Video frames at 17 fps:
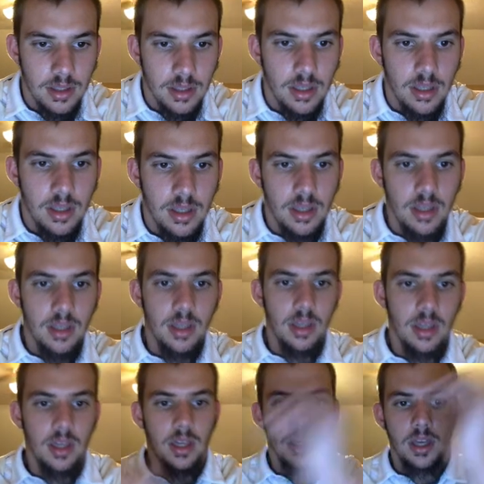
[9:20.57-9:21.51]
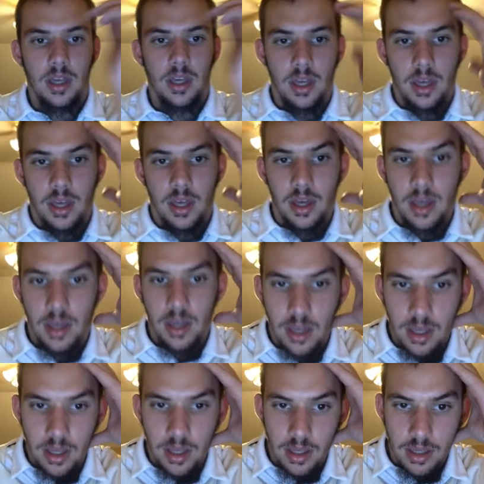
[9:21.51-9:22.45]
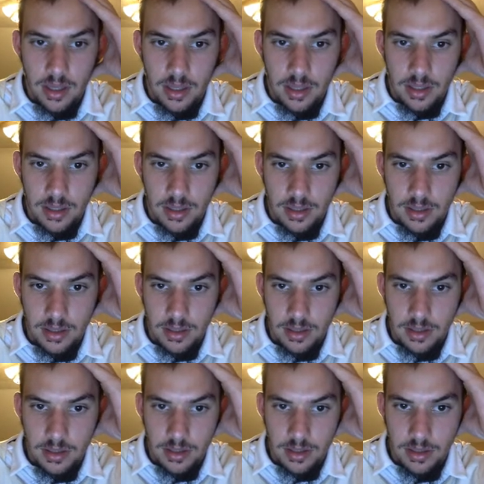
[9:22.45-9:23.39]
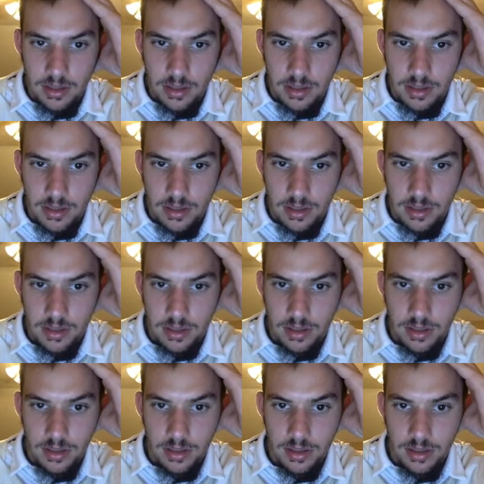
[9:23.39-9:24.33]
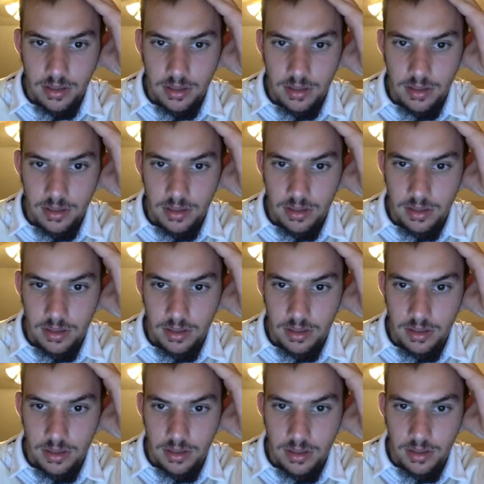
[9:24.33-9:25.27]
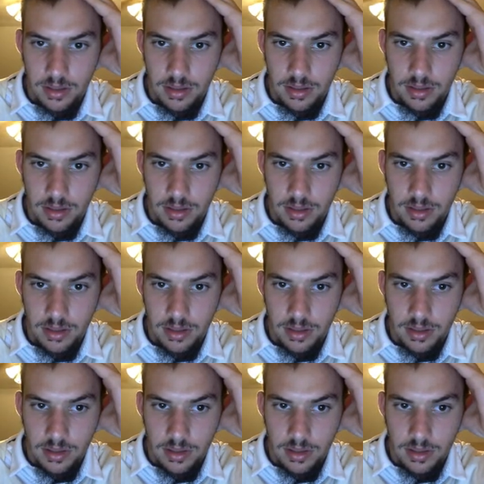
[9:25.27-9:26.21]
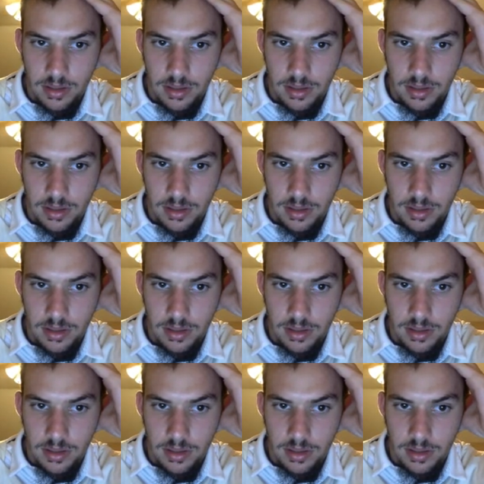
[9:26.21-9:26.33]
Nobody speaks.